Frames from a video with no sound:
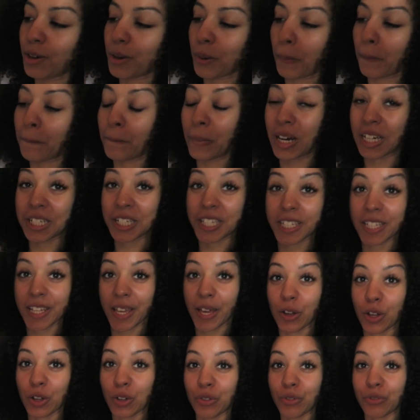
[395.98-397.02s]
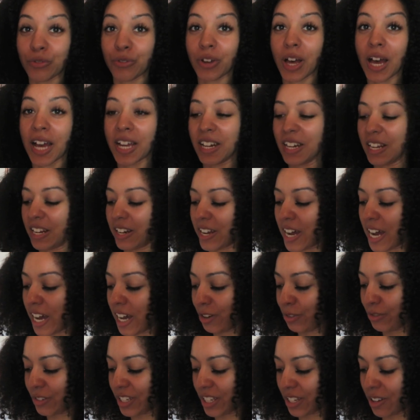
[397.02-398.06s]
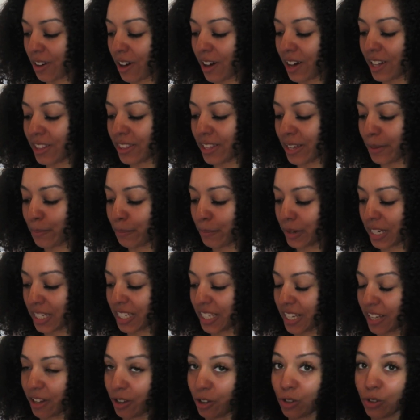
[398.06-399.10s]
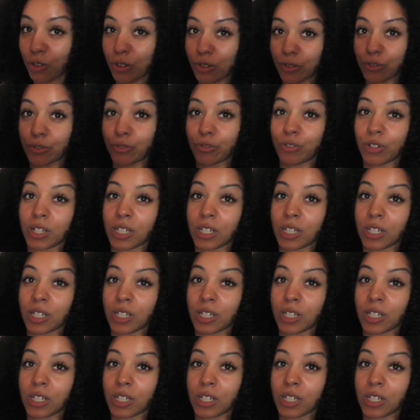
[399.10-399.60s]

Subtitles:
myself, and then I have to cut them myself